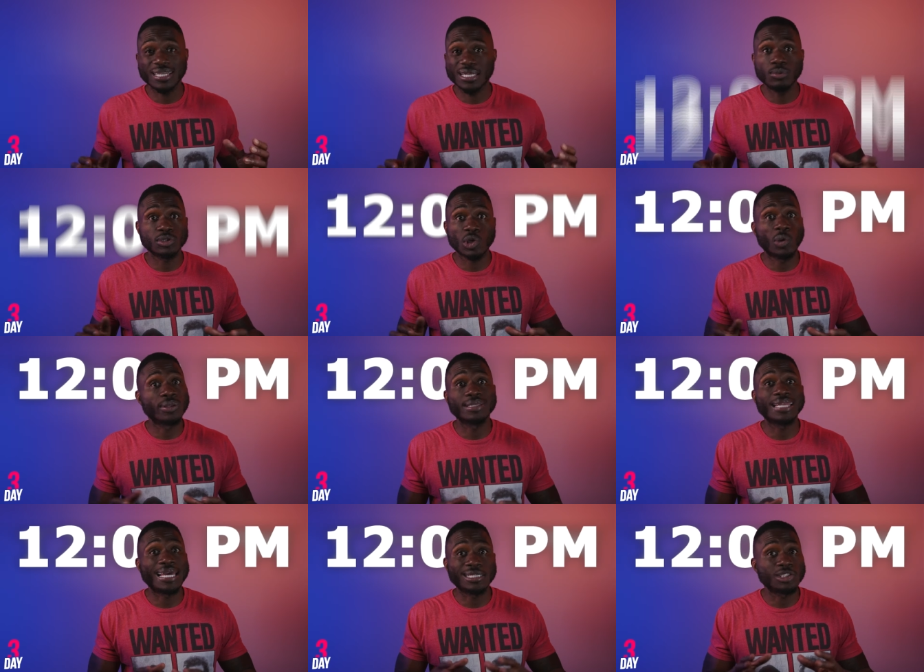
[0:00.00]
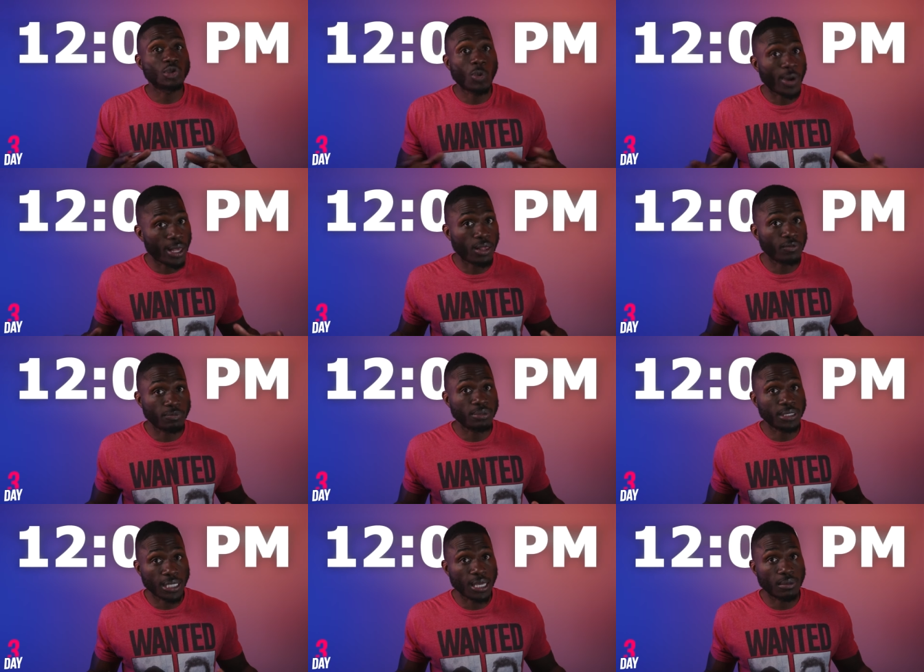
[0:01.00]
And it was only like 12
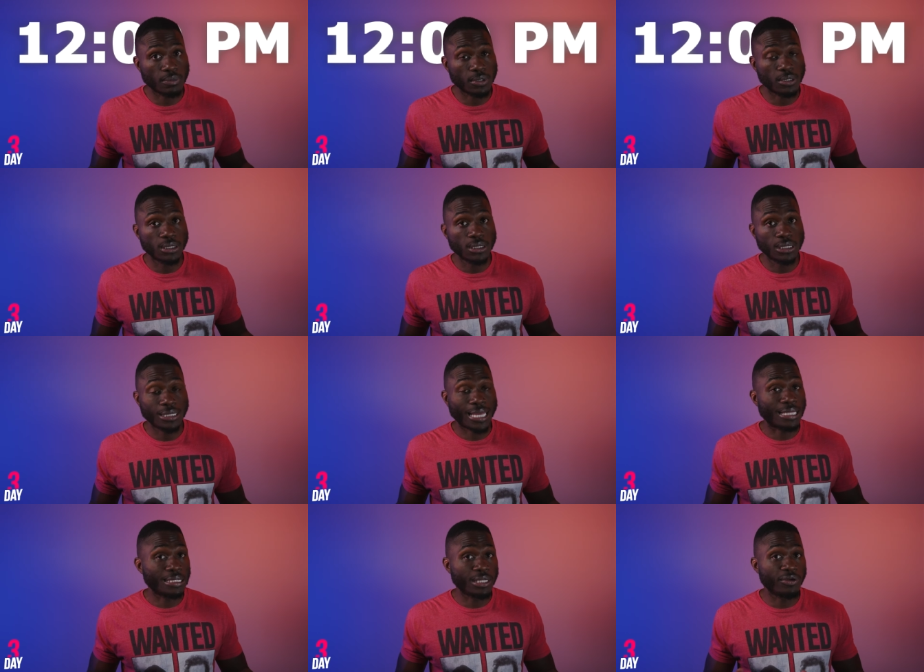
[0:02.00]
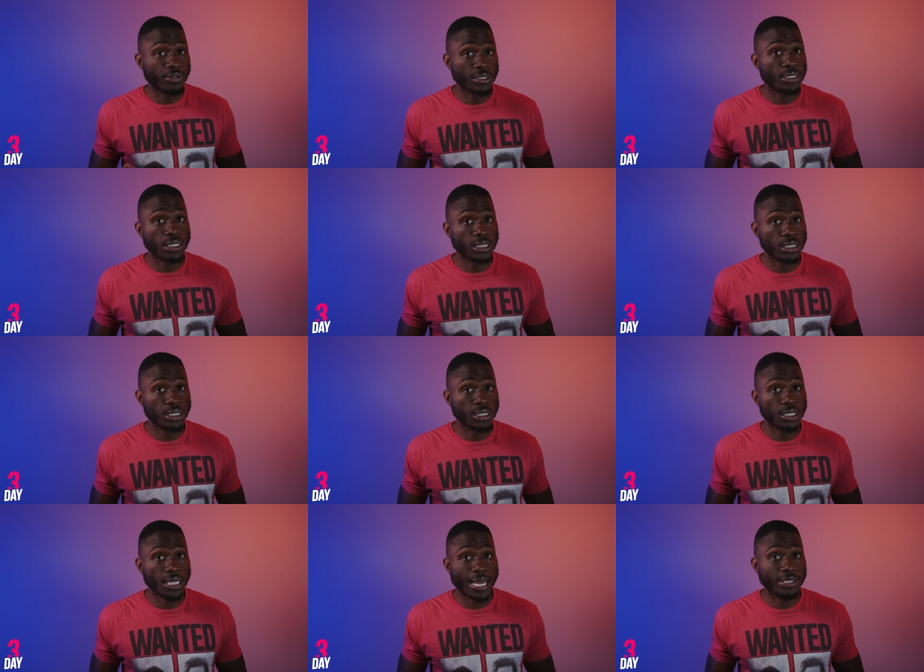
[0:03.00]
p.m. Like literally
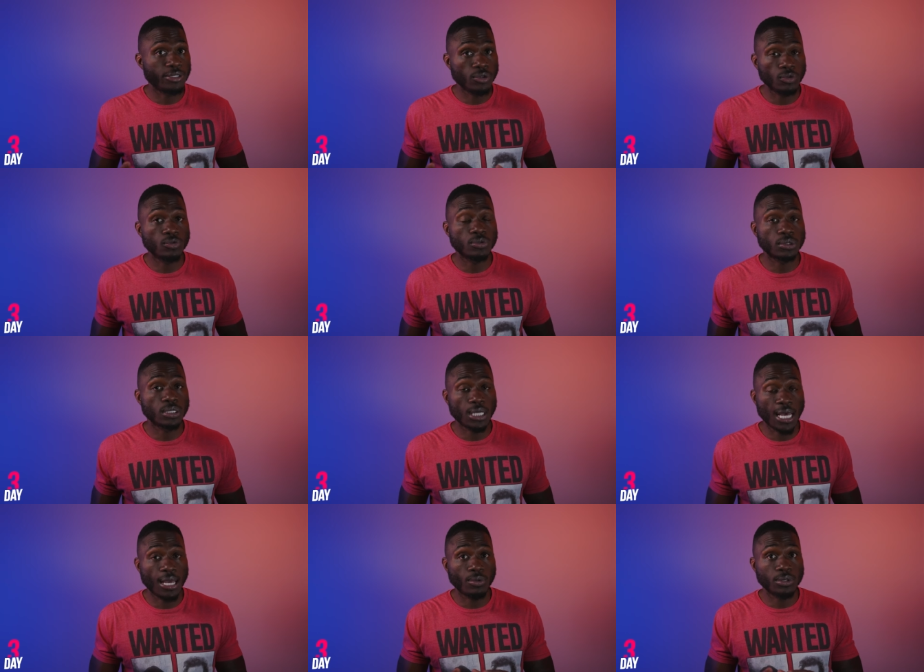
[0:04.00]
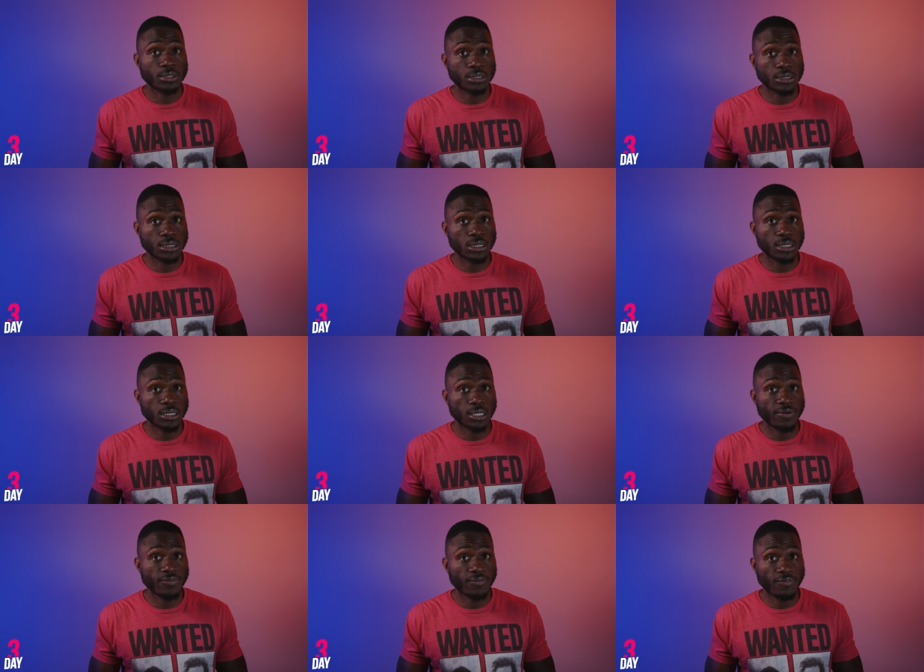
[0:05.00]
at noon, I was
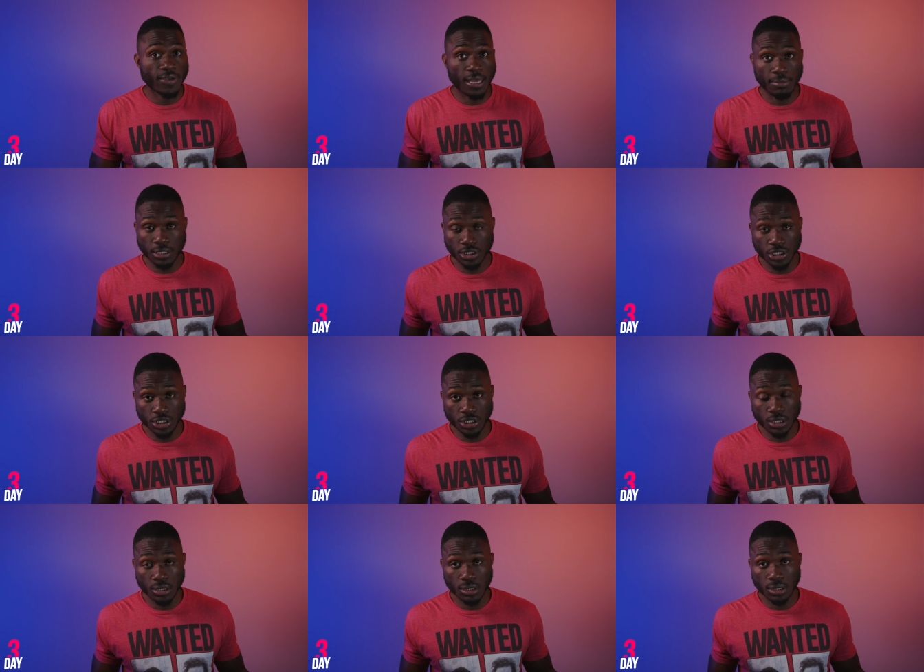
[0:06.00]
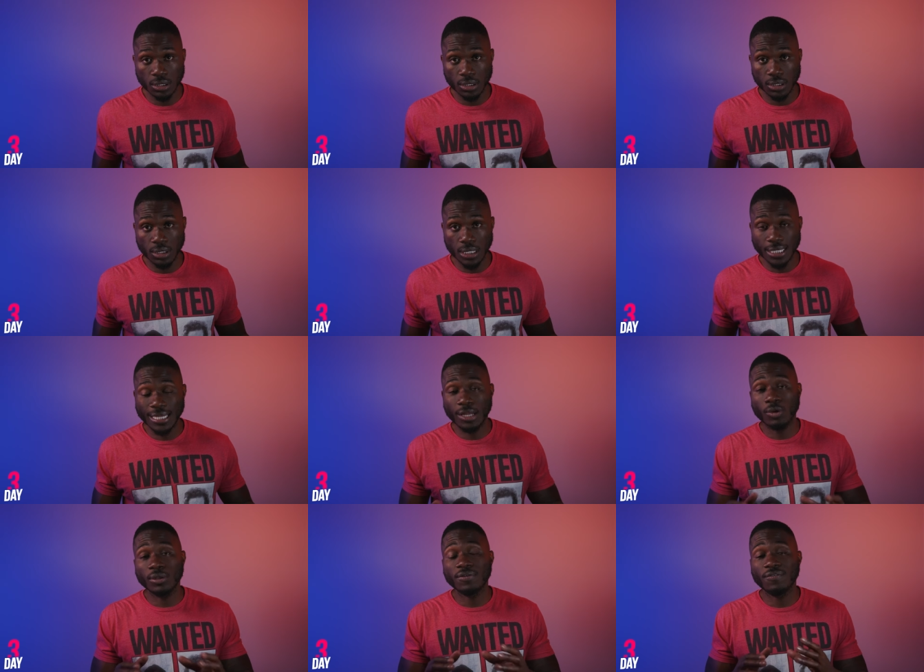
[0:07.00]
famished. And not
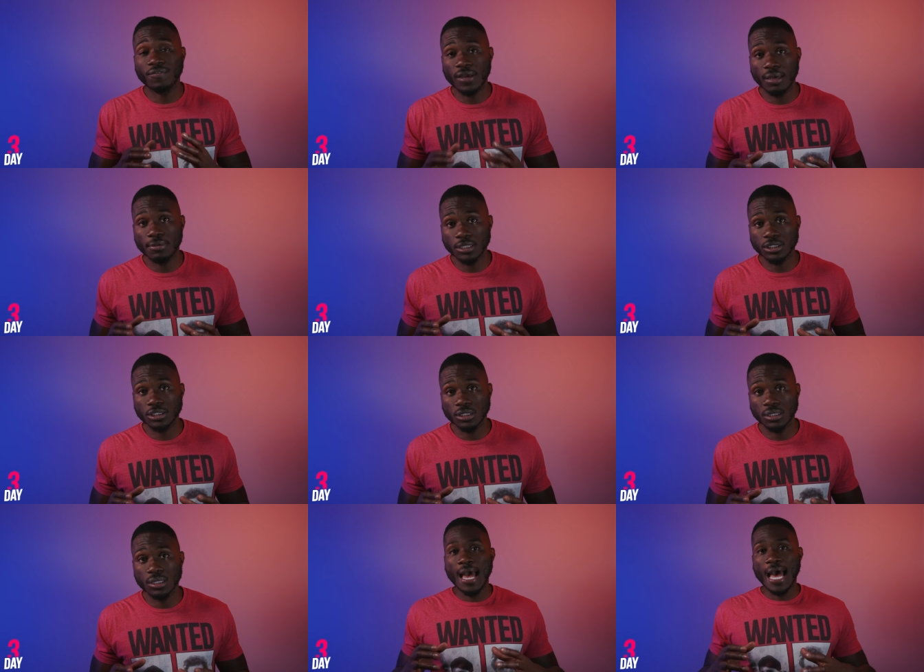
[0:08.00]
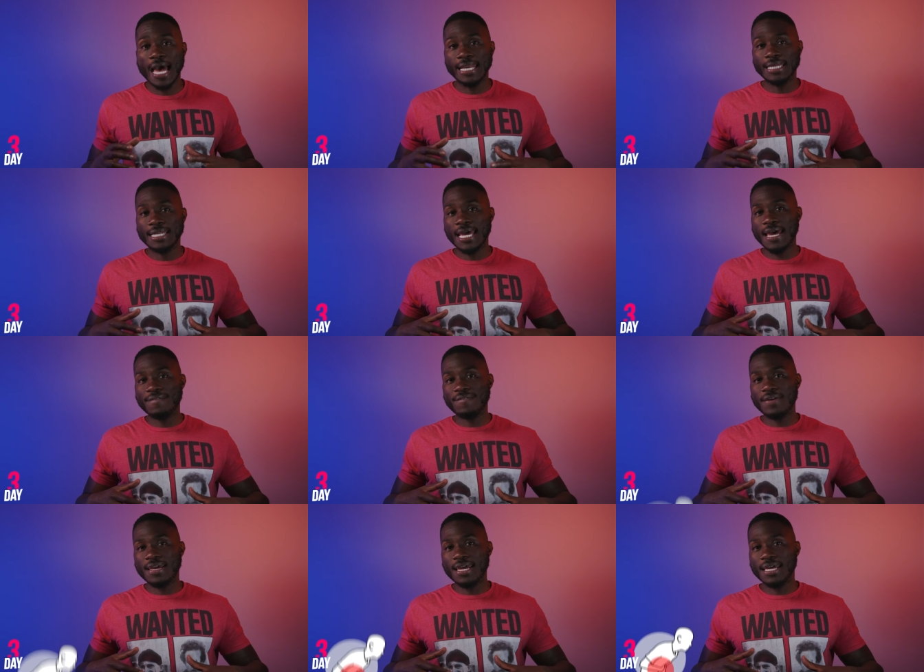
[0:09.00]
only famished, I didn't have
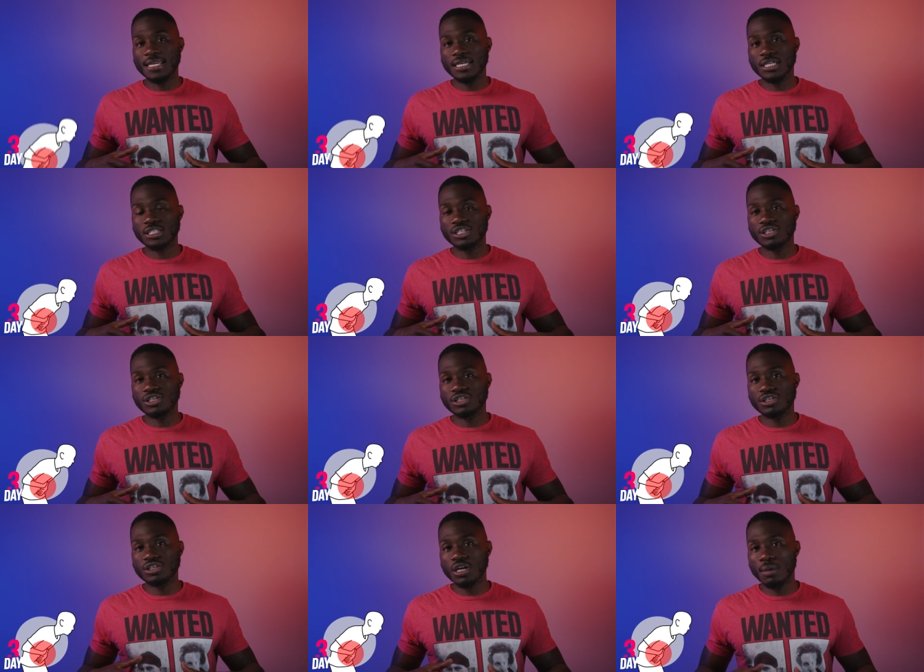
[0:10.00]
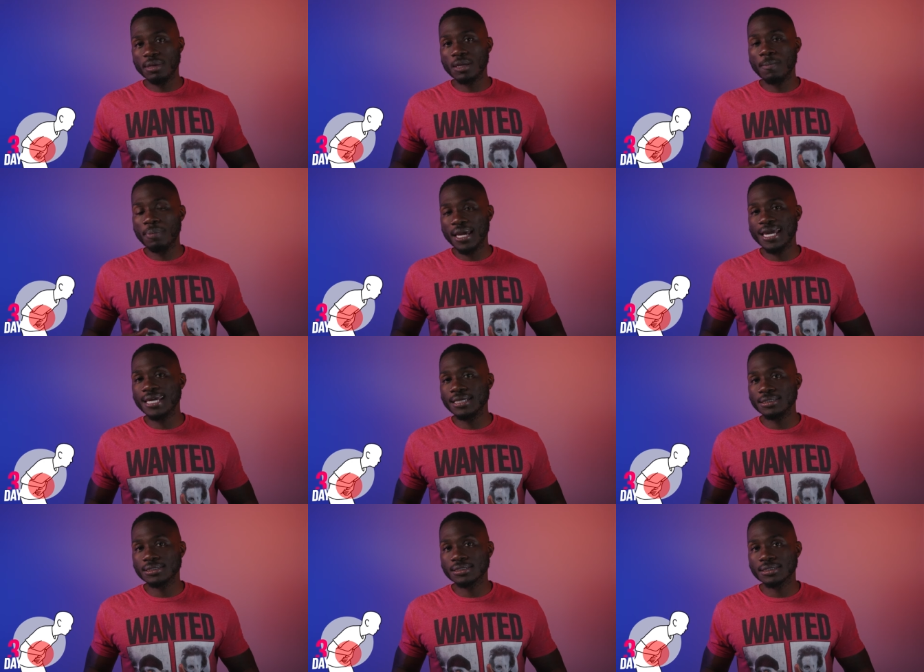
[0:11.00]
any stomach
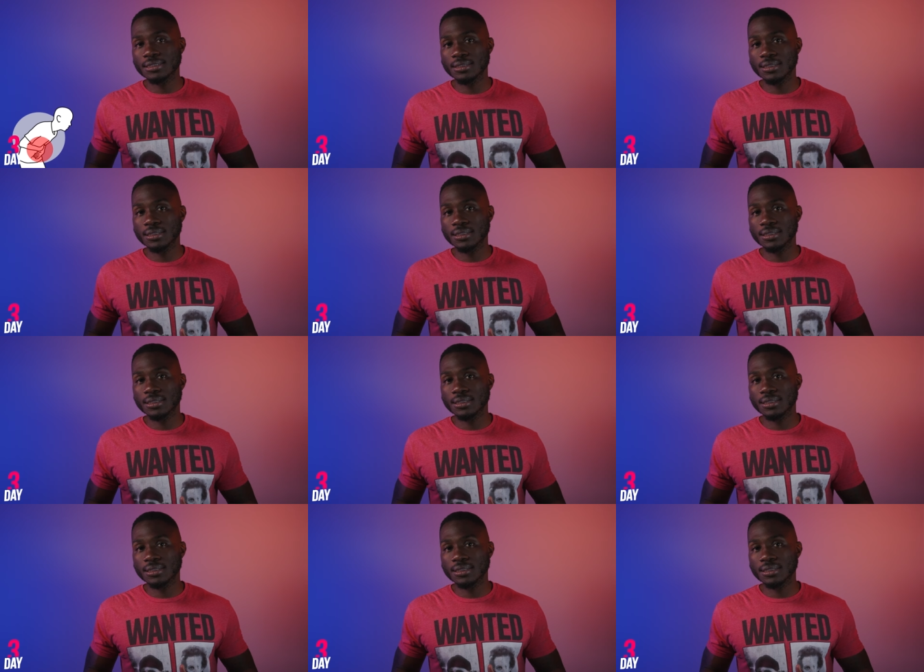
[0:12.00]
pains